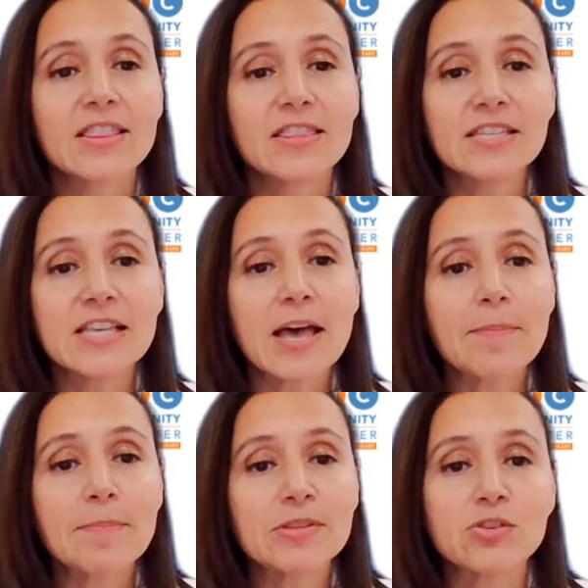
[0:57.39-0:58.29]
These
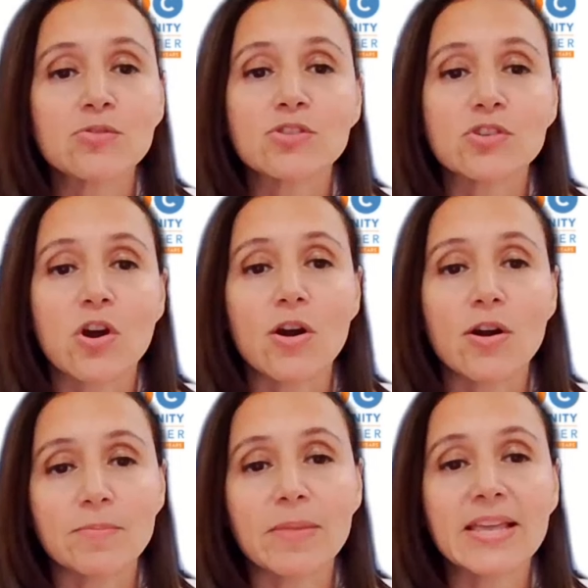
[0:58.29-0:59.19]
episodes
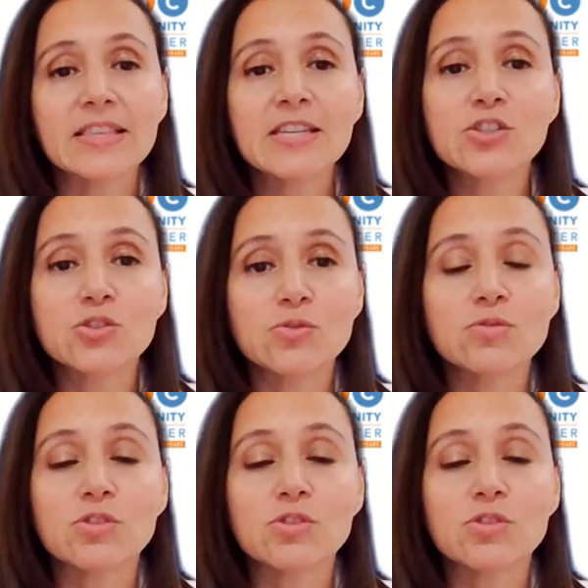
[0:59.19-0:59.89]
are mainly due